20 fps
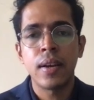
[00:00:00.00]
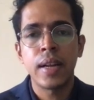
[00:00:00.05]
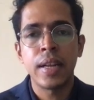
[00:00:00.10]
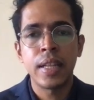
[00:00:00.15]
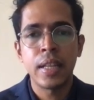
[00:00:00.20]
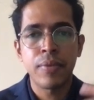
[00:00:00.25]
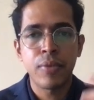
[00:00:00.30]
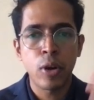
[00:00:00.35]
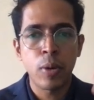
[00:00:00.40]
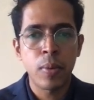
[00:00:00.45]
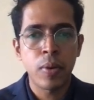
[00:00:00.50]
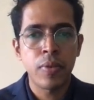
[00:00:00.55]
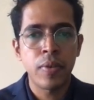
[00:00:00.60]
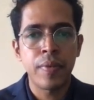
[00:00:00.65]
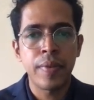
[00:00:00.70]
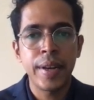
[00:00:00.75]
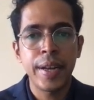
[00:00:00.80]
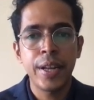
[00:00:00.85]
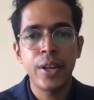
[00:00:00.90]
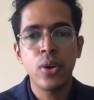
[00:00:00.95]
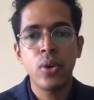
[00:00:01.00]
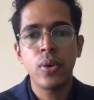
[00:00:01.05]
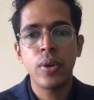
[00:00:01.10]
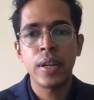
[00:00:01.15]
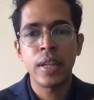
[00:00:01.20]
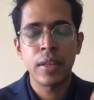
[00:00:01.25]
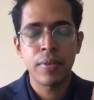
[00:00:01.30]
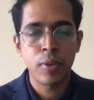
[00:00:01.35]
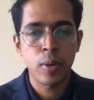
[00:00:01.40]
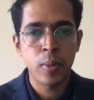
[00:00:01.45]
in the form of a video,
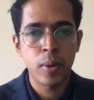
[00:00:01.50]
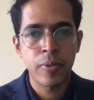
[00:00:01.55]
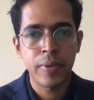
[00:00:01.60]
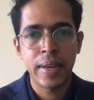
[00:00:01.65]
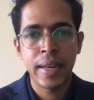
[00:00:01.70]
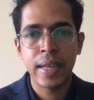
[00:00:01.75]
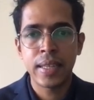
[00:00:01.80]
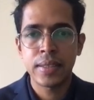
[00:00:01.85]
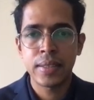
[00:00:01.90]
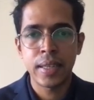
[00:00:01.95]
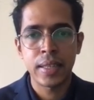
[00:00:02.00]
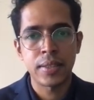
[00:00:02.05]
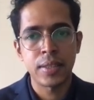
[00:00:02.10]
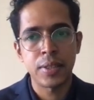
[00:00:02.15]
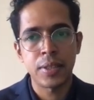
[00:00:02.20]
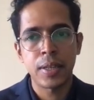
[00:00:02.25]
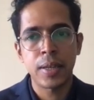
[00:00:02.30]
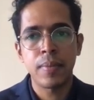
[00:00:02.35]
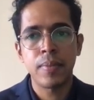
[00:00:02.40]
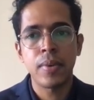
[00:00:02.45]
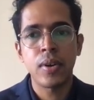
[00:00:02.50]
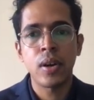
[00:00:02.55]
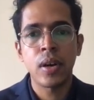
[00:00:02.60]
in the form of text, etc.